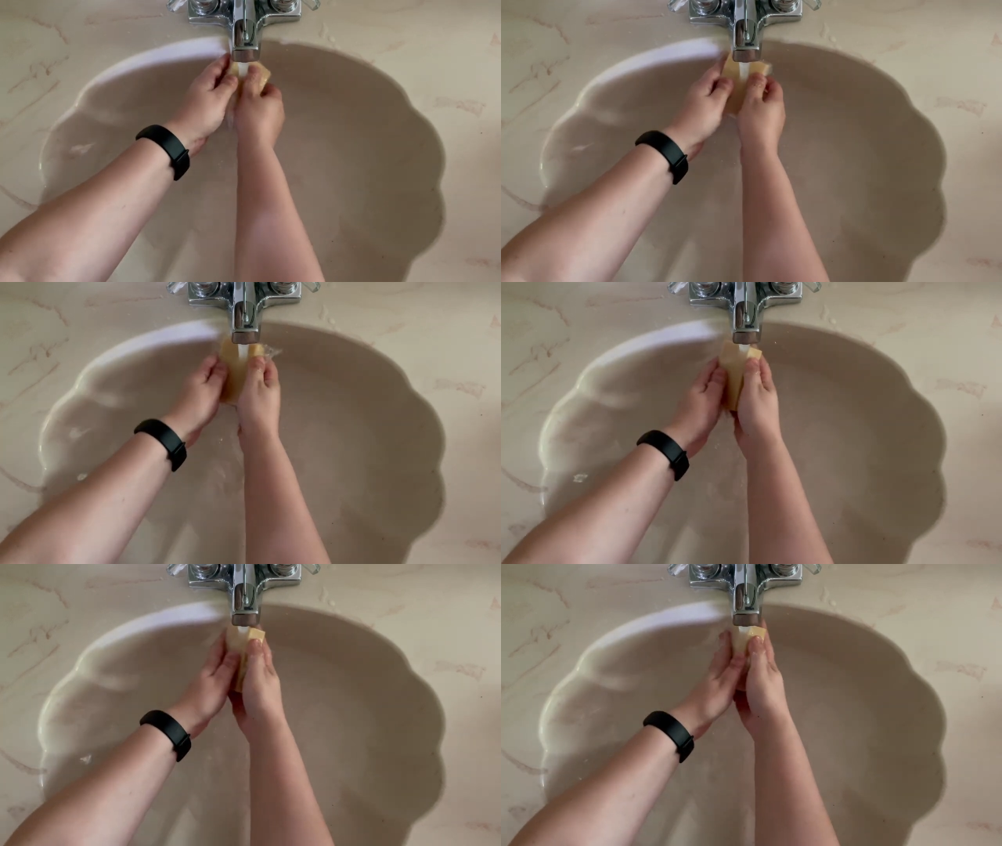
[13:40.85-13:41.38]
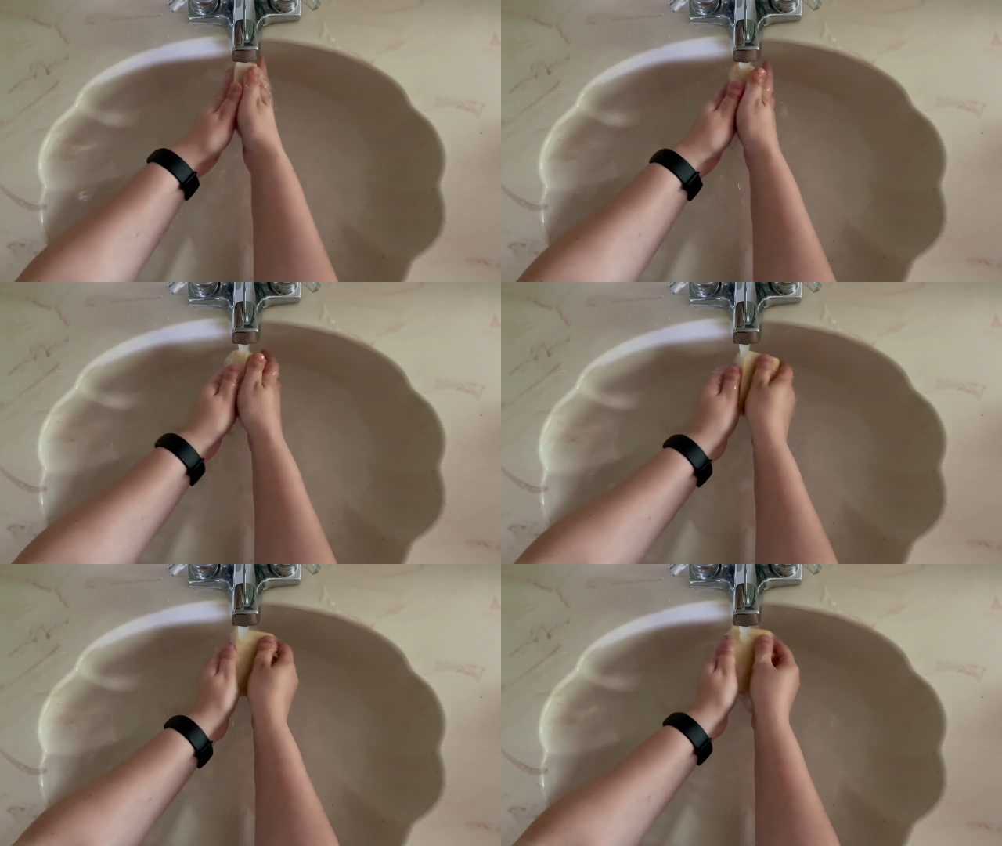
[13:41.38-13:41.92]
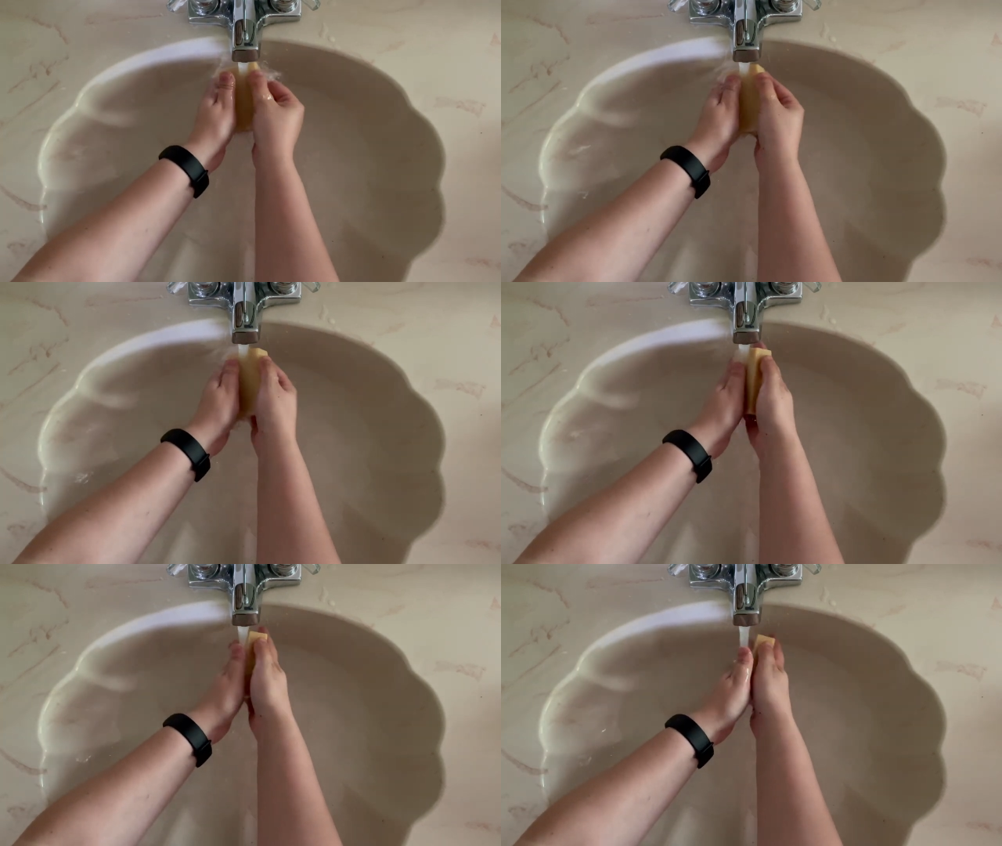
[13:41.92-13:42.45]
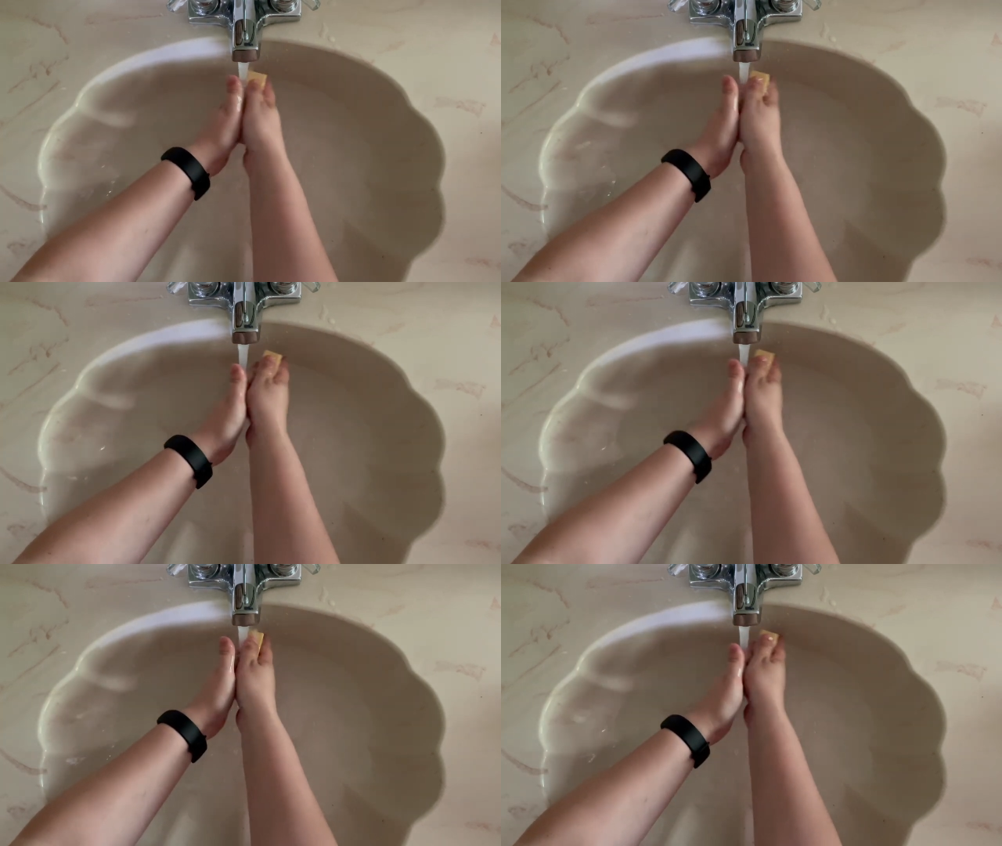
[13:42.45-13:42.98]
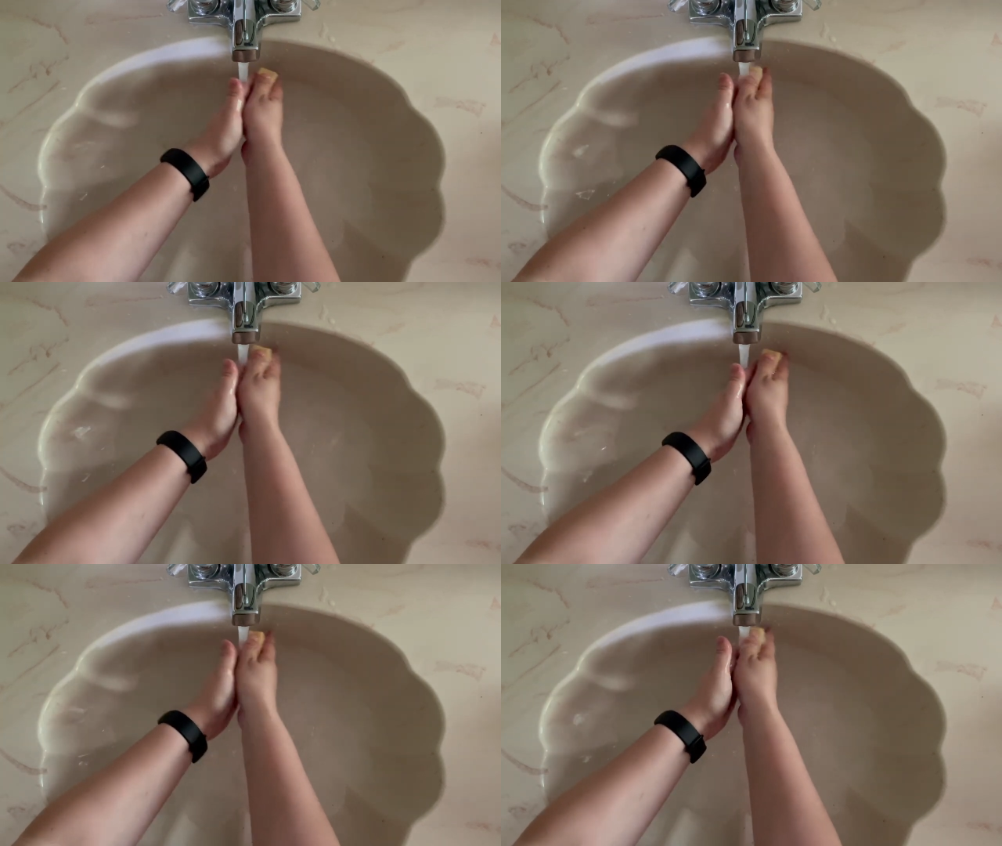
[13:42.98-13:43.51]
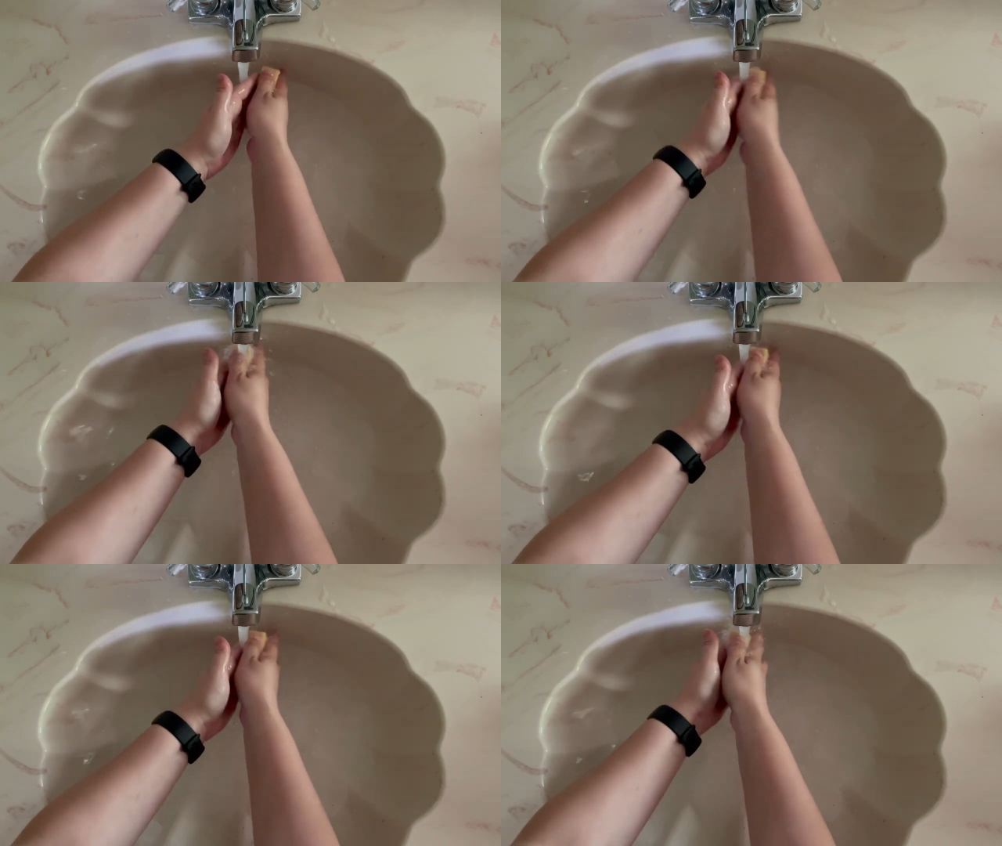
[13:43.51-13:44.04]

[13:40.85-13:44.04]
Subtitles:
[unreadable: no face in view]